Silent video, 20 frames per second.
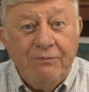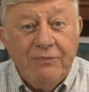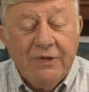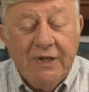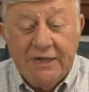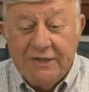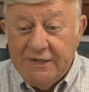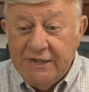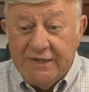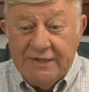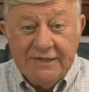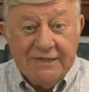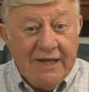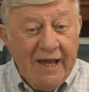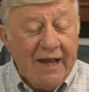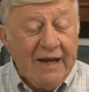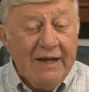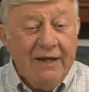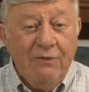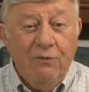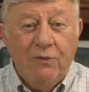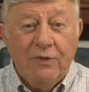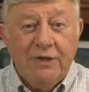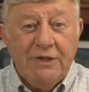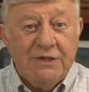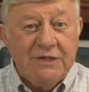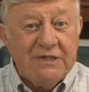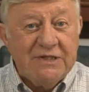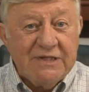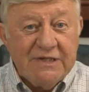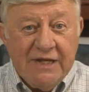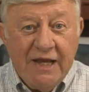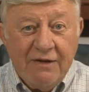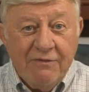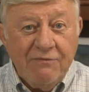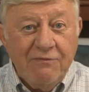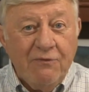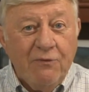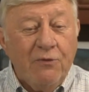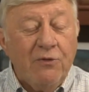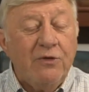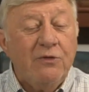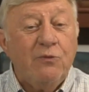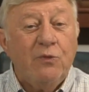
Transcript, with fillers: That's exactly what it's set for,